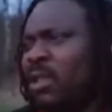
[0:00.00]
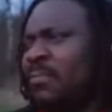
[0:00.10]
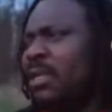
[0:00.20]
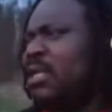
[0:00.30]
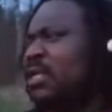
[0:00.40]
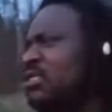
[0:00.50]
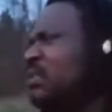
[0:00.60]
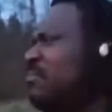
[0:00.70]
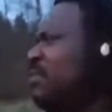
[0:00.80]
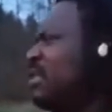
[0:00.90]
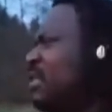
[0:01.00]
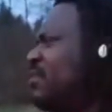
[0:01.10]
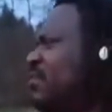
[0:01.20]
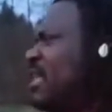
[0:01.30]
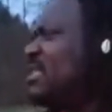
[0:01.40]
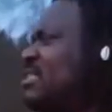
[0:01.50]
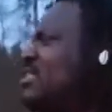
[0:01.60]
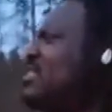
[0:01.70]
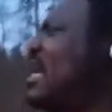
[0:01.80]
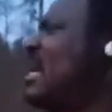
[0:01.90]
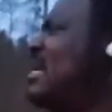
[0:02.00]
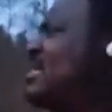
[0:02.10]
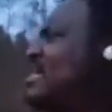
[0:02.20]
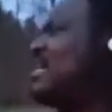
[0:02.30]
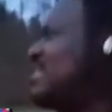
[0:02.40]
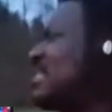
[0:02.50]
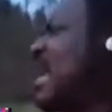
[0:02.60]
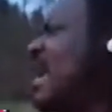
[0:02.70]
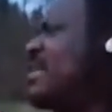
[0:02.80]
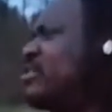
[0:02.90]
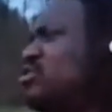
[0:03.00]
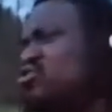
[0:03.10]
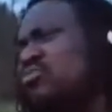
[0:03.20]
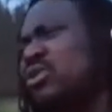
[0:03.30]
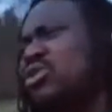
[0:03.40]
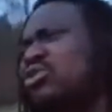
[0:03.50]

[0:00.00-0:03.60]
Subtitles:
because they believe that the darkness there is too much.